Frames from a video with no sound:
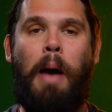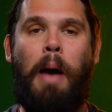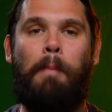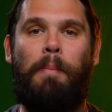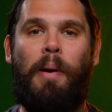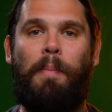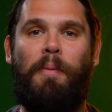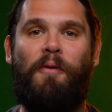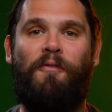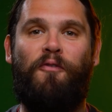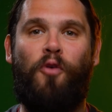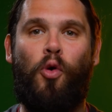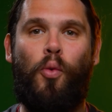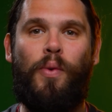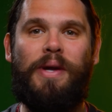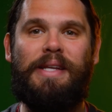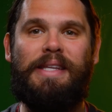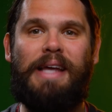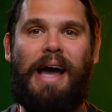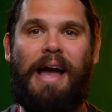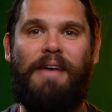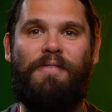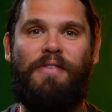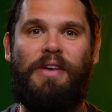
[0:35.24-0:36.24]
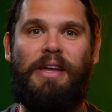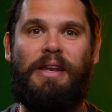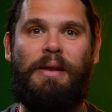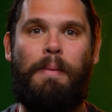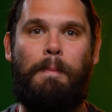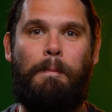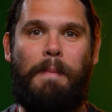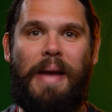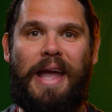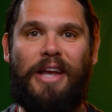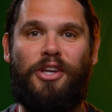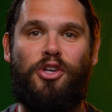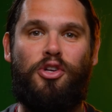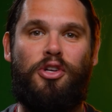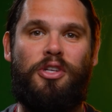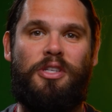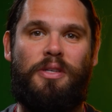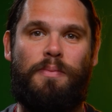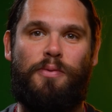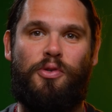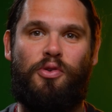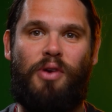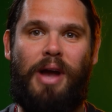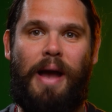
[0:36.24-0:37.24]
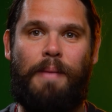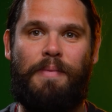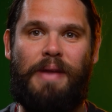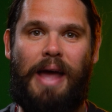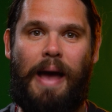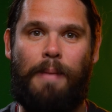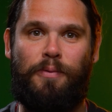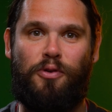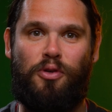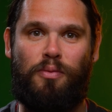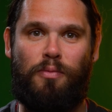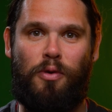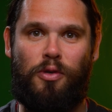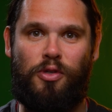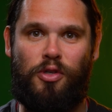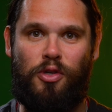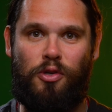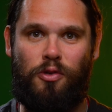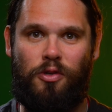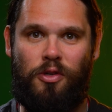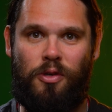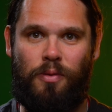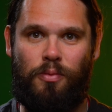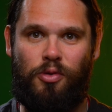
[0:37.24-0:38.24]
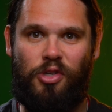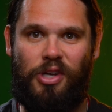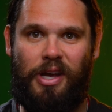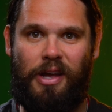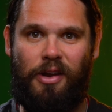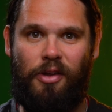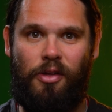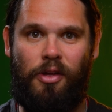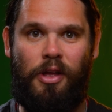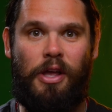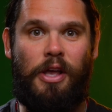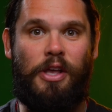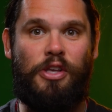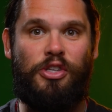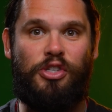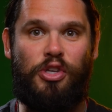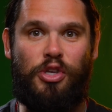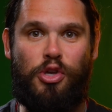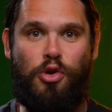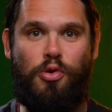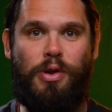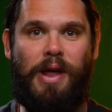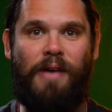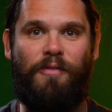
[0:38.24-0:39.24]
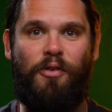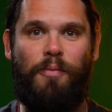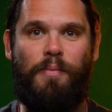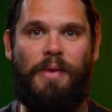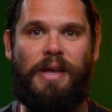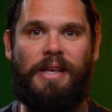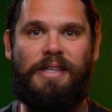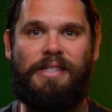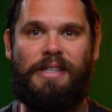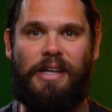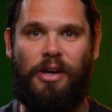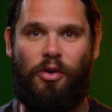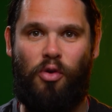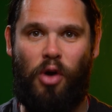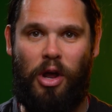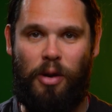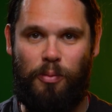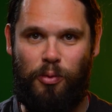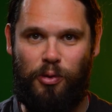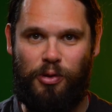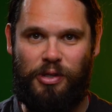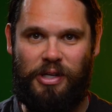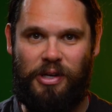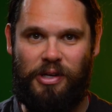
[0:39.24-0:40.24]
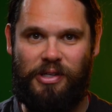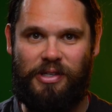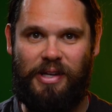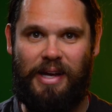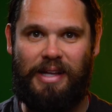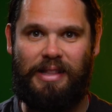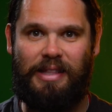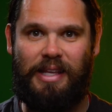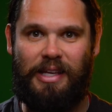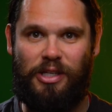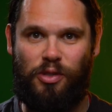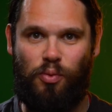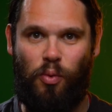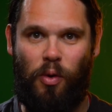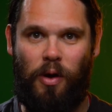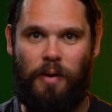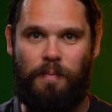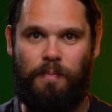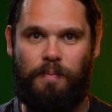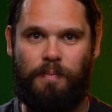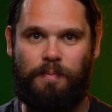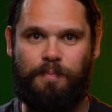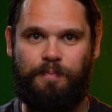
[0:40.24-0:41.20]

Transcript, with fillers: But before we dive in, make sure to subscribe to AppSumo's YouTube channel so you never miss incredible deals like this one.